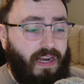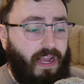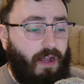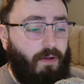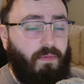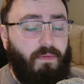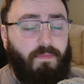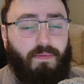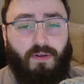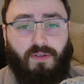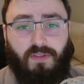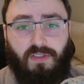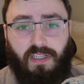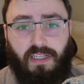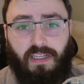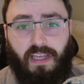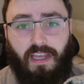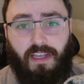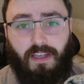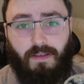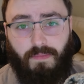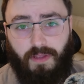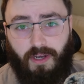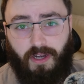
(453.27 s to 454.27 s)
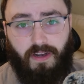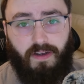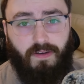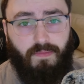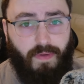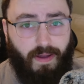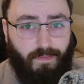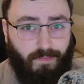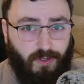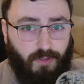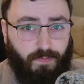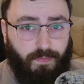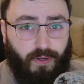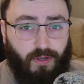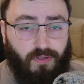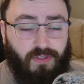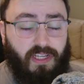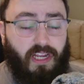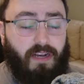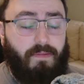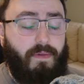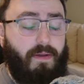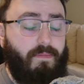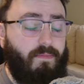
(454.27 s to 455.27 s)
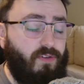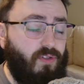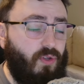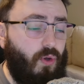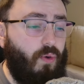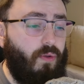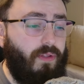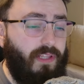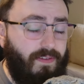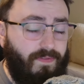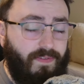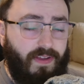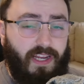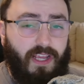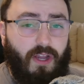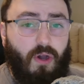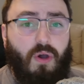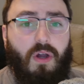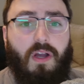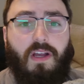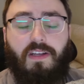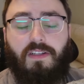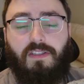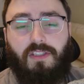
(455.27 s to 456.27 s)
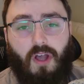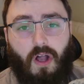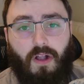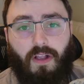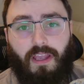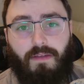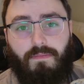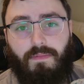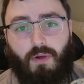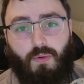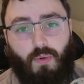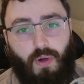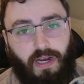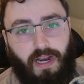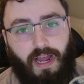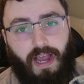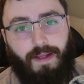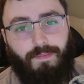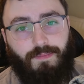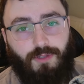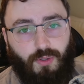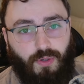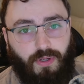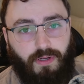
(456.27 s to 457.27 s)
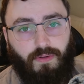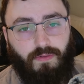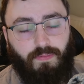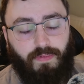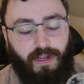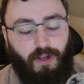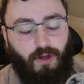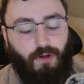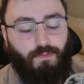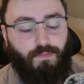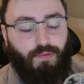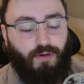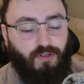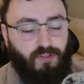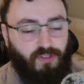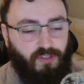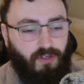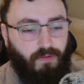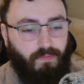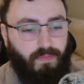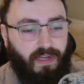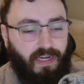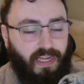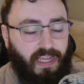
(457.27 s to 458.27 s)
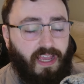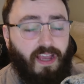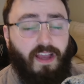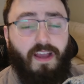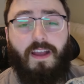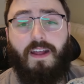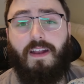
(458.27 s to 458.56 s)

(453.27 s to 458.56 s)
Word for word: I'll be posting a community members post and a members only video talking about what I'm doing with my own personal money.